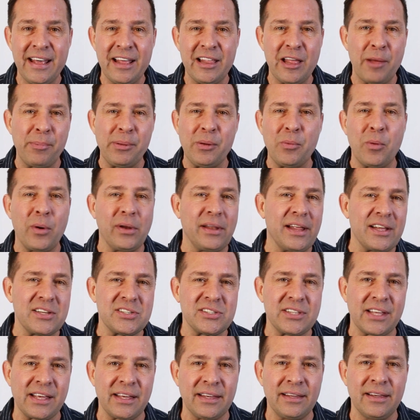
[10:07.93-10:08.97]
There'll be one
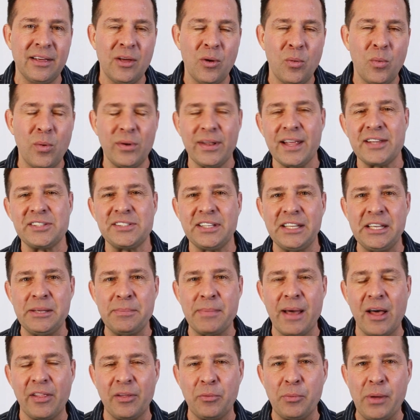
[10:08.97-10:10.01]
less thing, one less
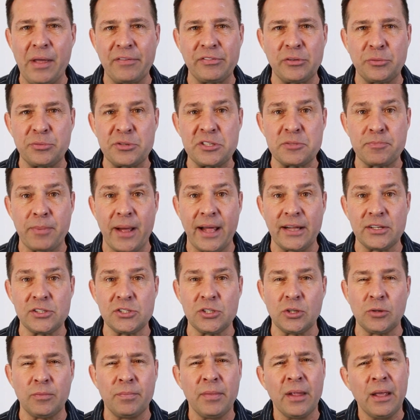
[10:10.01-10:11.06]
email that we have to respond
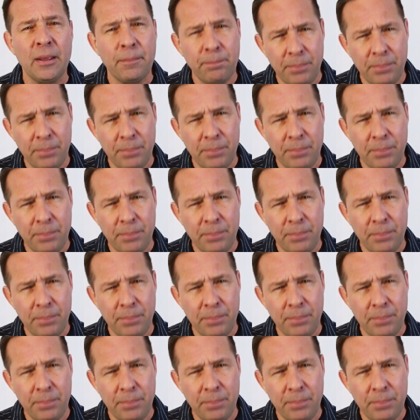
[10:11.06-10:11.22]
to.